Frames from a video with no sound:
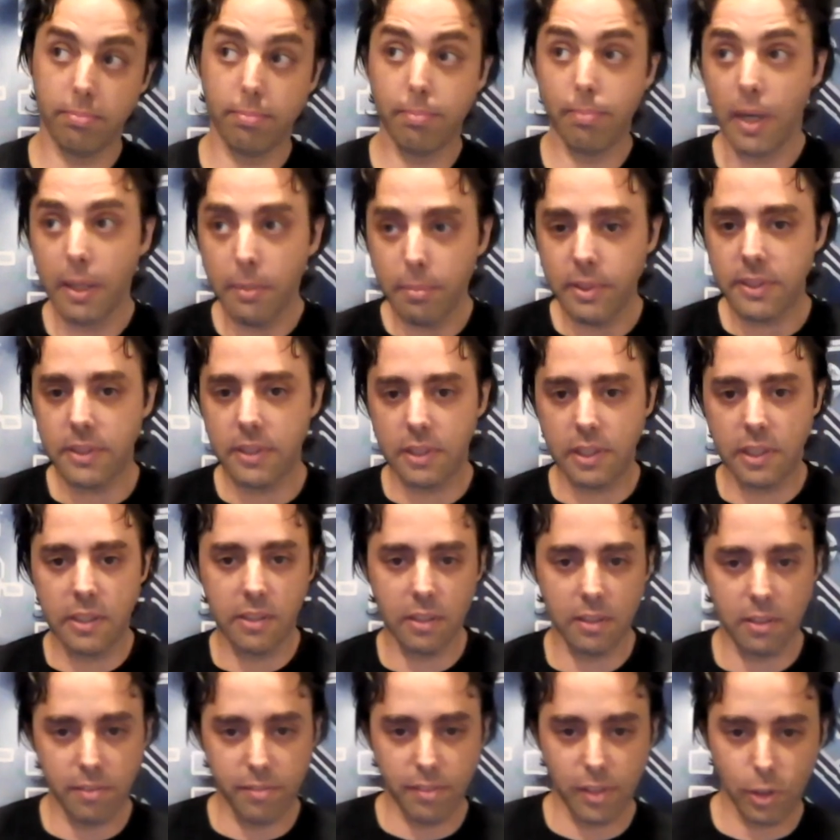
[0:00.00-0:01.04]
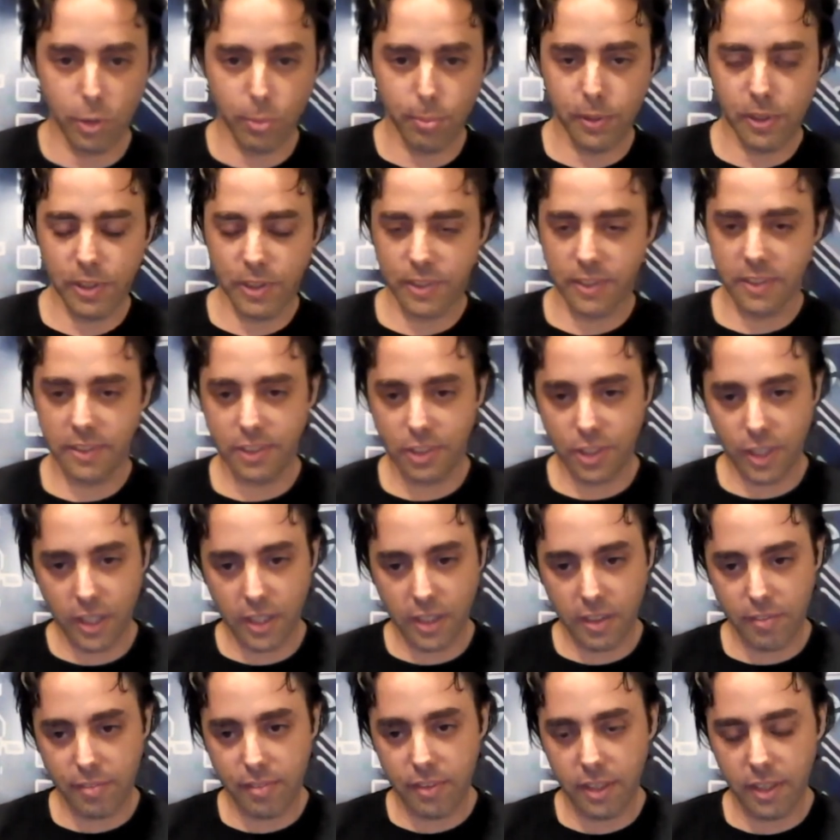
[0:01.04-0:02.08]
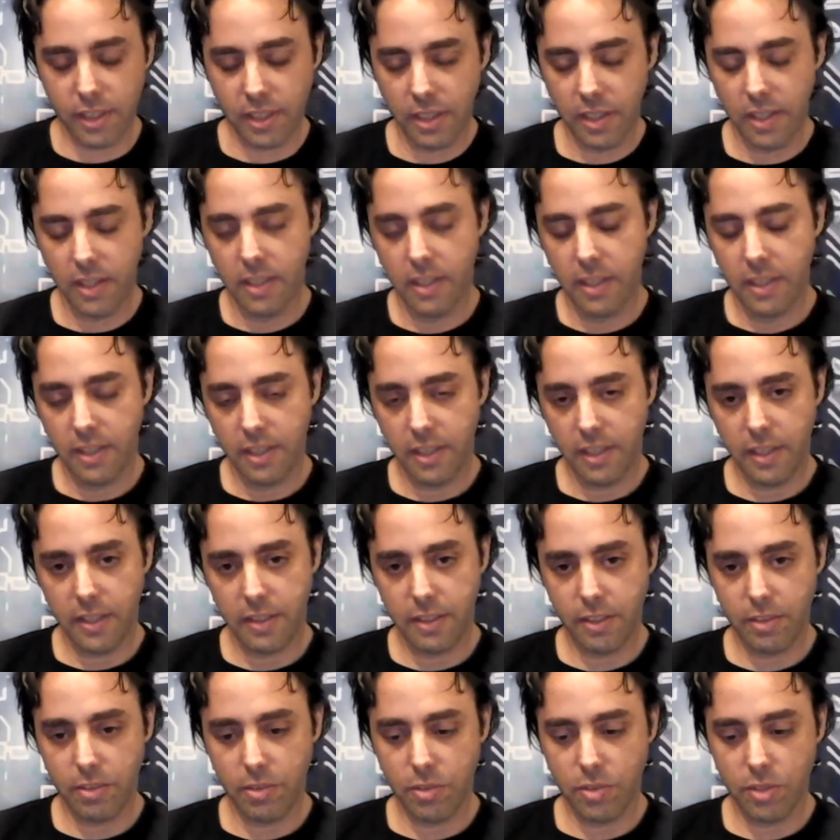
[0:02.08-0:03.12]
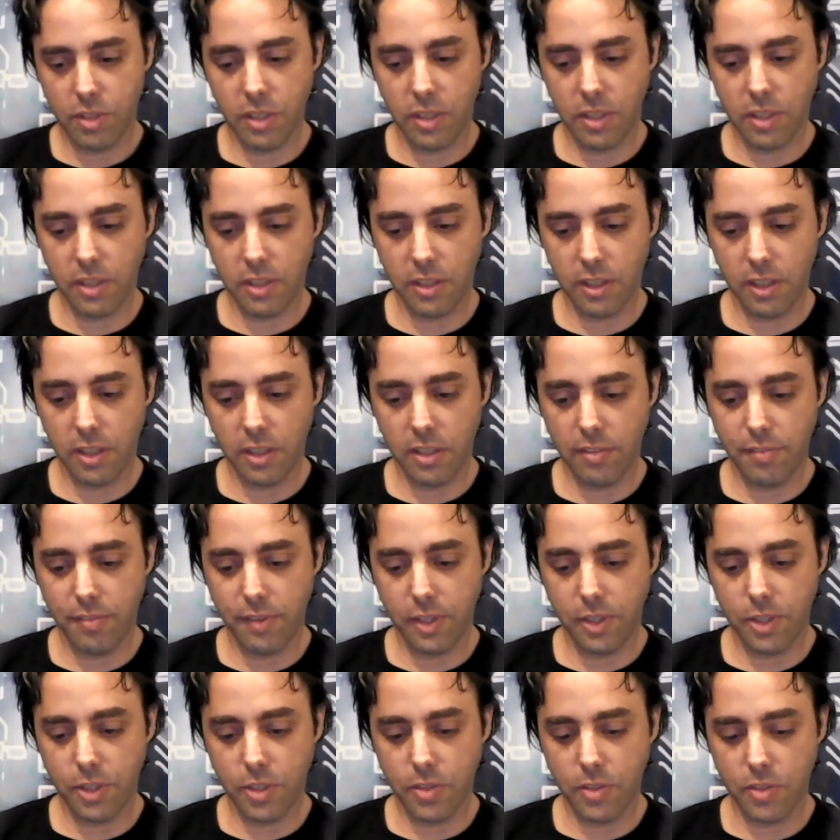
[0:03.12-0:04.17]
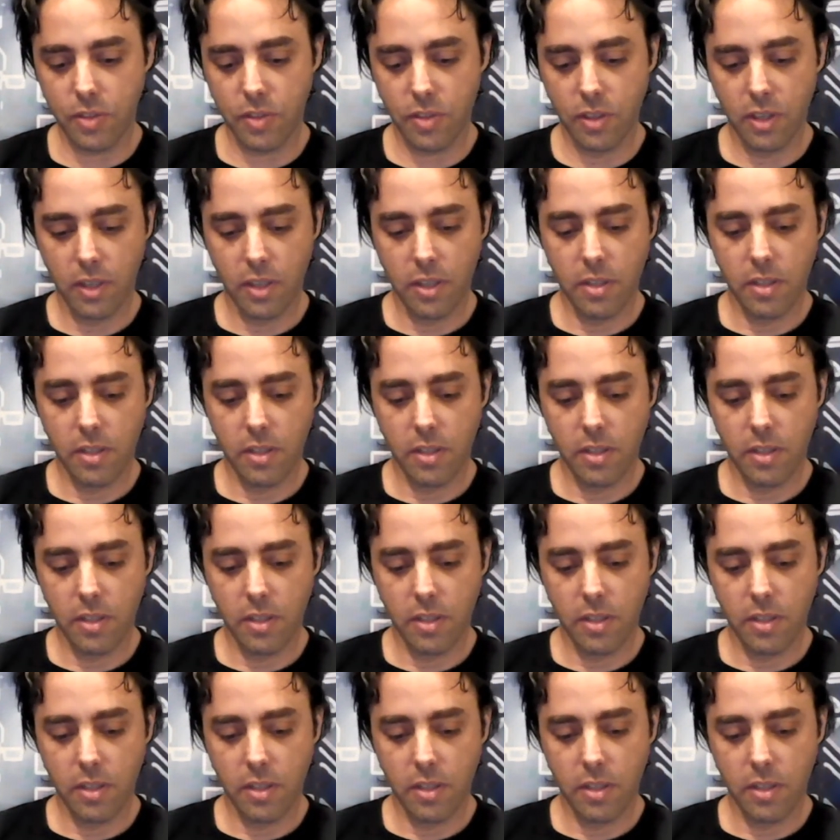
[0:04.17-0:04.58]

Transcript: babysitting the developers and check if they introduced any features.